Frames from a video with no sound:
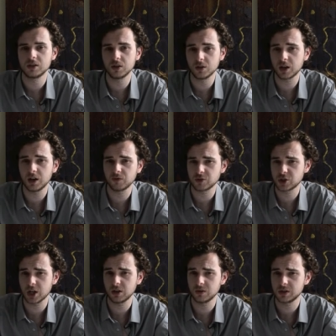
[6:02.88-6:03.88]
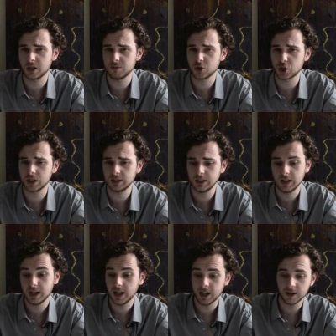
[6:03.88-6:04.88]
So look out for Chateau Ste Michelle.
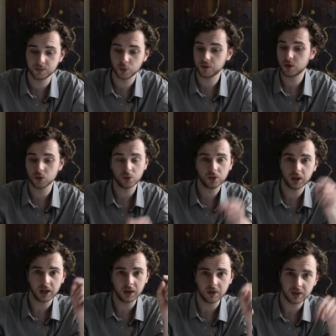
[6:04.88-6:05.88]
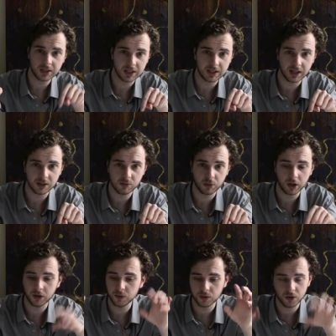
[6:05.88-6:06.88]
We've got all the details
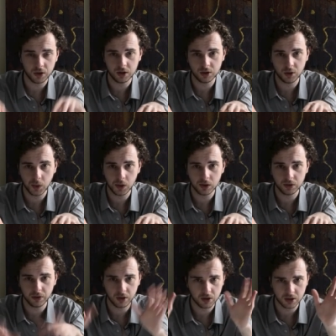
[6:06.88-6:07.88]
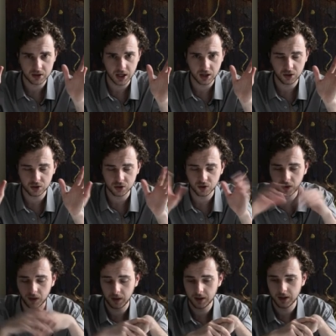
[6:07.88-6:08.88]
below. We've got the URL that you can take you
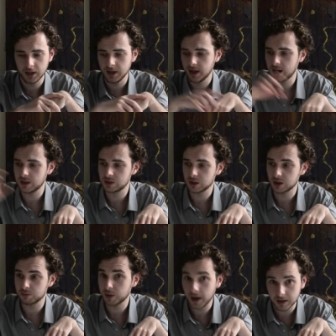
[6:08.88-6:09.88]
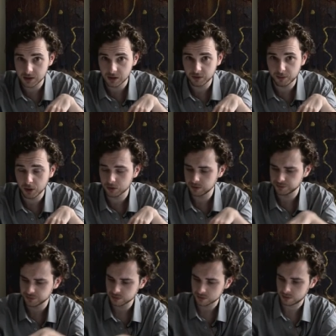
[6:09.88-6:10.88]
straight there, and so you can buy yourself a bottle.
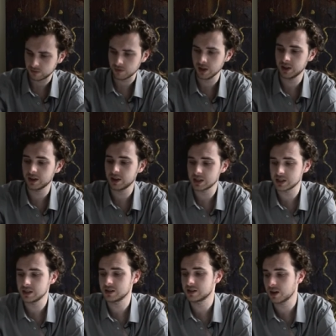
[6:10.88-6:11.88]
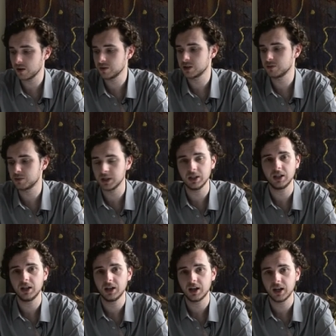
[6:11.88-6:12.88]
This is going to be
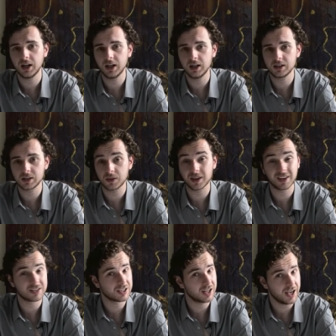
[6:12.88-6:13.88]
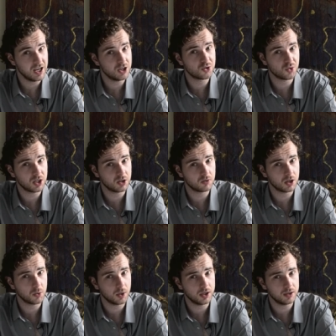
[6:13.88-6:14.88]
something that's going to age really,
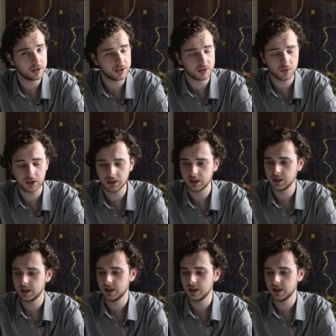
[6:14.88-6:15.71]
really well as well.